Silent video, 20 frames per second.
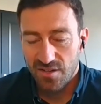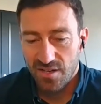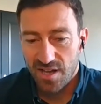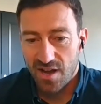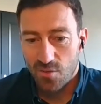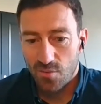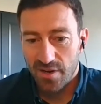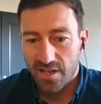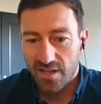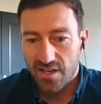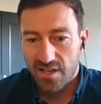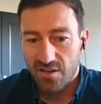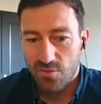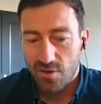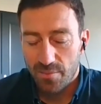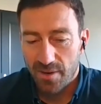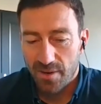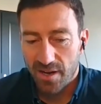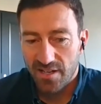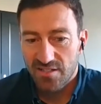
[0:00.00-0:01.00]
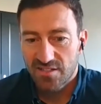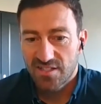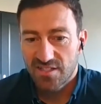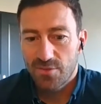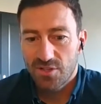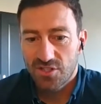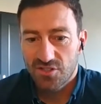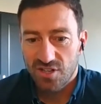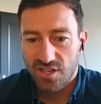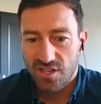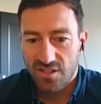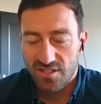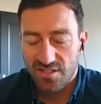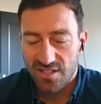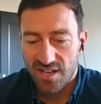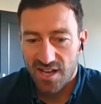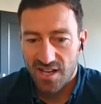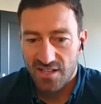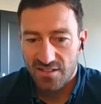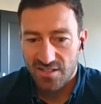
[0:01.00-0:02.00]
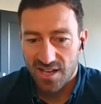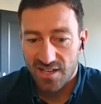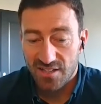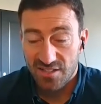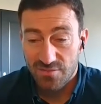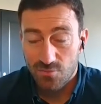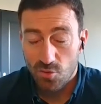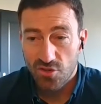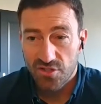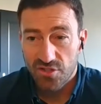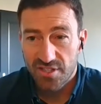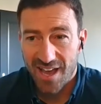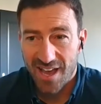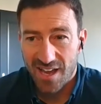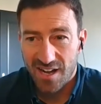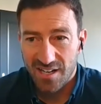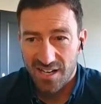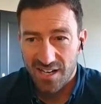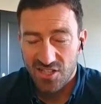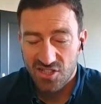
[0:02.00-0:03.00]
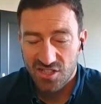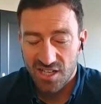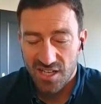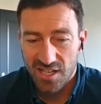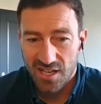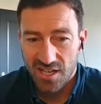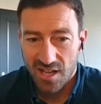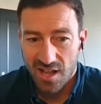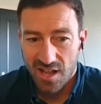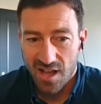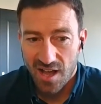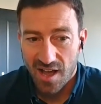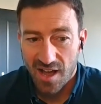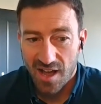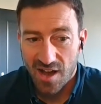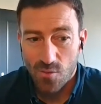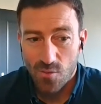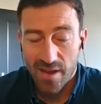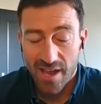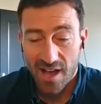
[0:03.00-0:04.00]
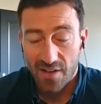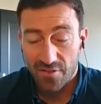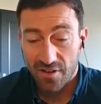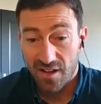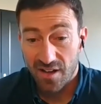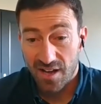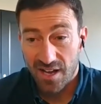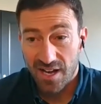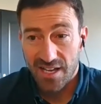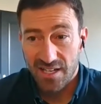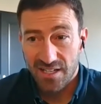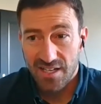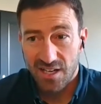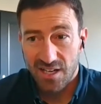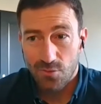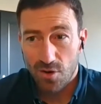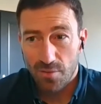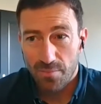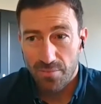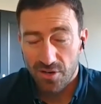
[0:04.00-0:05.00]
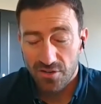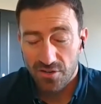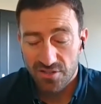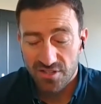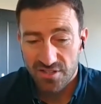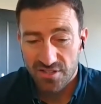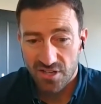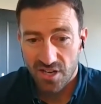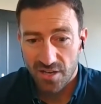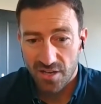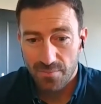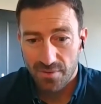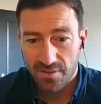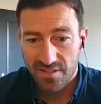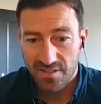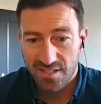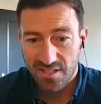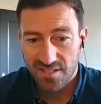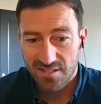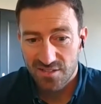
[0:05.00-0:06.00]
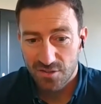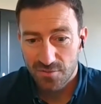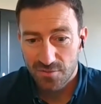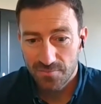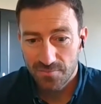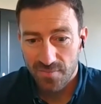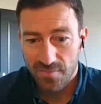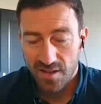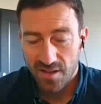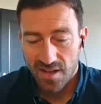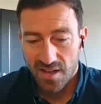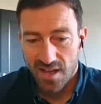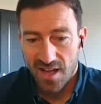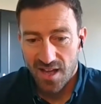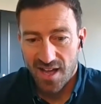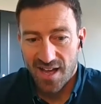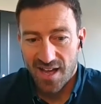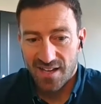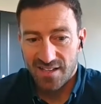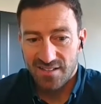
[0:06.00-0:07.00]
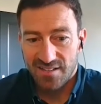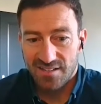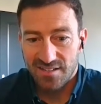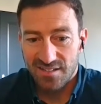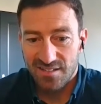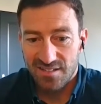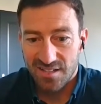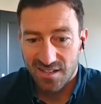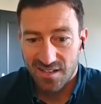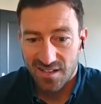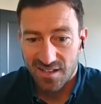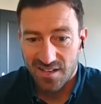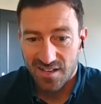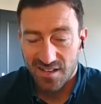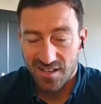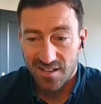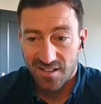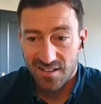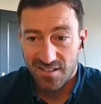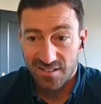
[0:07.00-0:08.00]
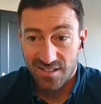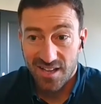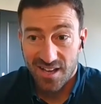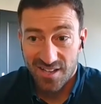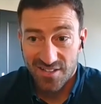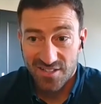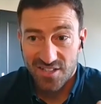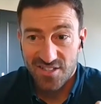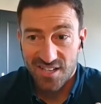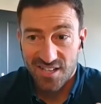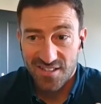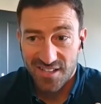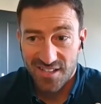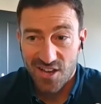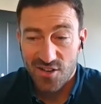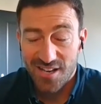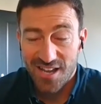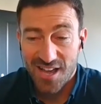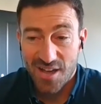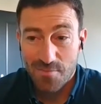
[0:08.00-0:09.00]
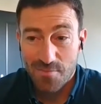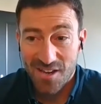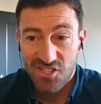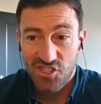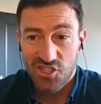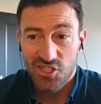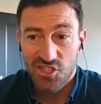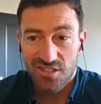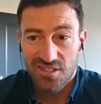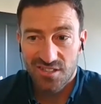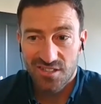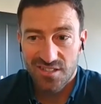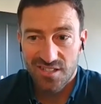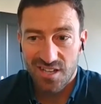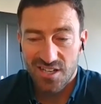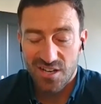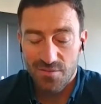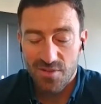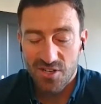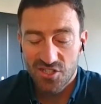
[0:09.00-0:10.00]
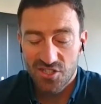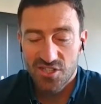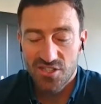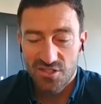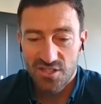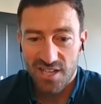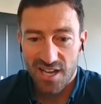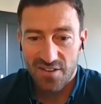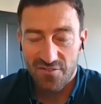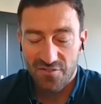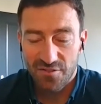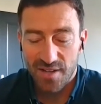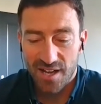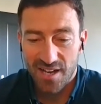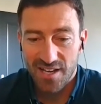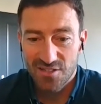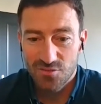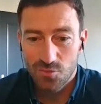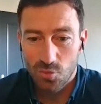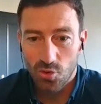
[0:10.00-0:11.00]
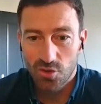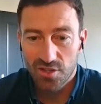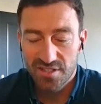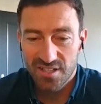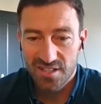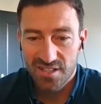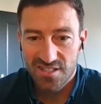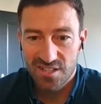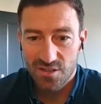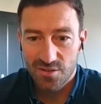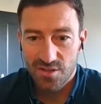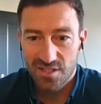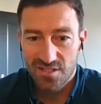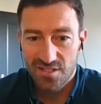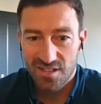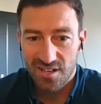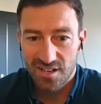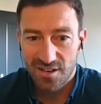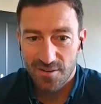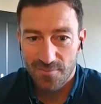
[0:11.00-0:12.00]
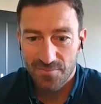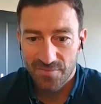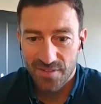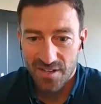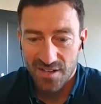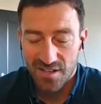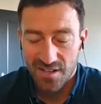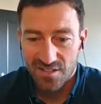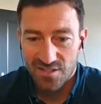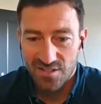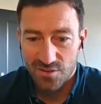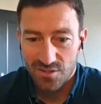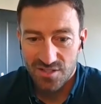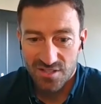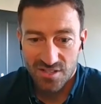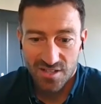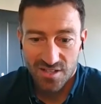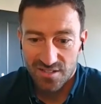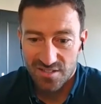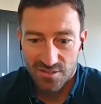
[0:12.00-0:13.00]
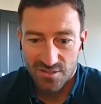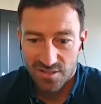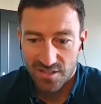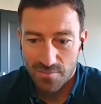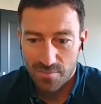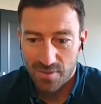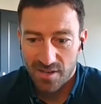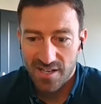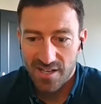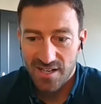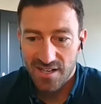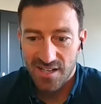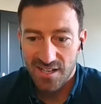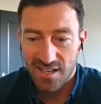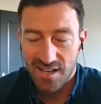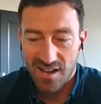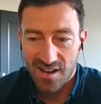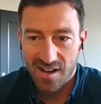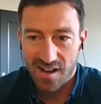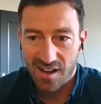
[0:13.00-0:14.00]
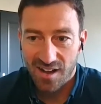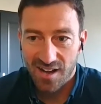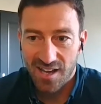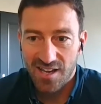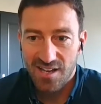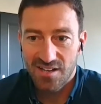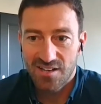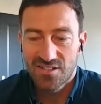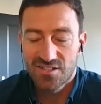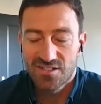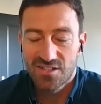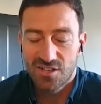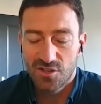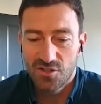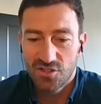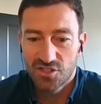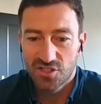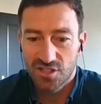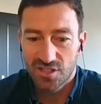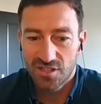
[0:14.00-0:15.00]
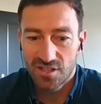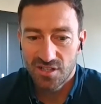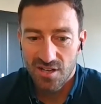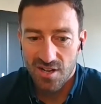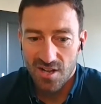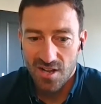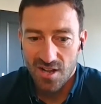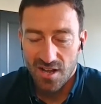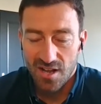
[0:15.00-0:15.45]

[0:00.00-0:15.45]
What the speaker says: yeah, we're planning to demonstrate this at small scale initially. We have an 8 kilowatt prototype system, and yeah, as I said, the only emissions you get from that is water. So it's a completely clean solution.